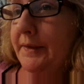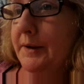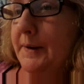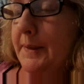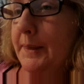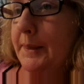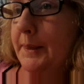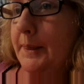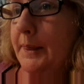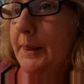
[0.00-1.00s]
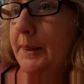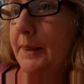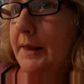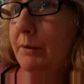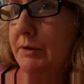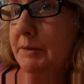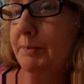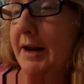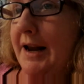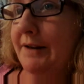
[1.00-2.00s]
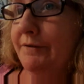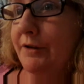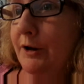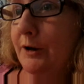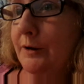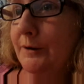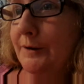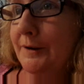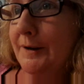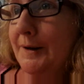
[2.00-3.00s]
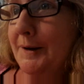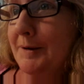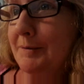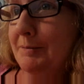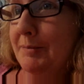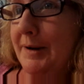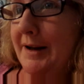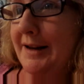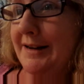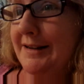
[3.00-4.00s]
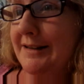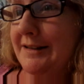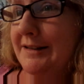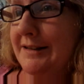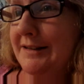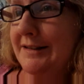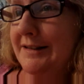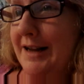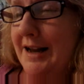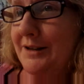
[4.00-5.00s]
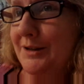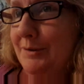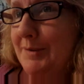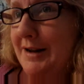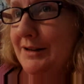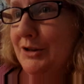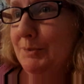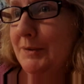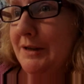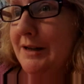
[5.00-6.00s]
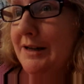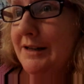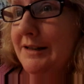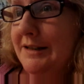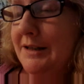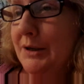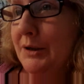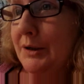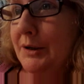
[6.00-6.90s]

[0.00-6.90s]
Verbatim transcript: the it was painful but not so much because